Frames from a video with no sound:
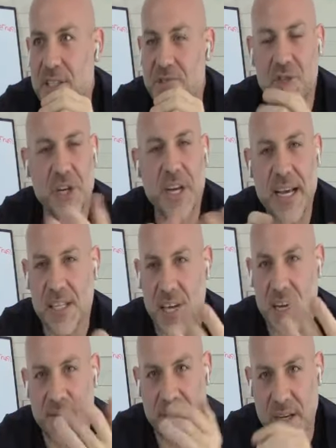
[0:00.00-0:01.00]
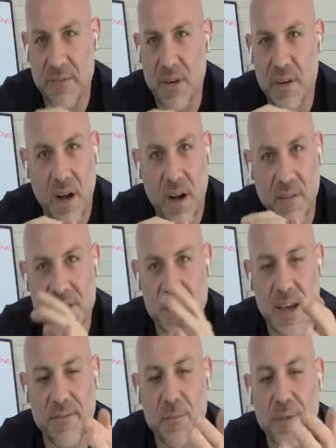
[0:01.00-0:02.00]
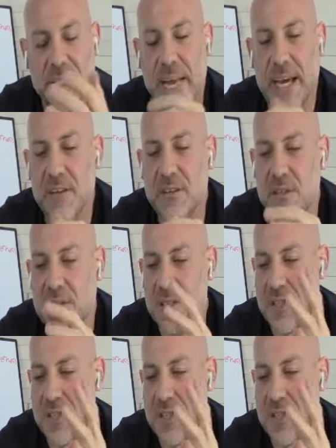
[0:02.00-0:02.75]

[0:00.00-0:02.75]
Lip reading: Gin has a lot of flavor. Obviously, you have the botanicals.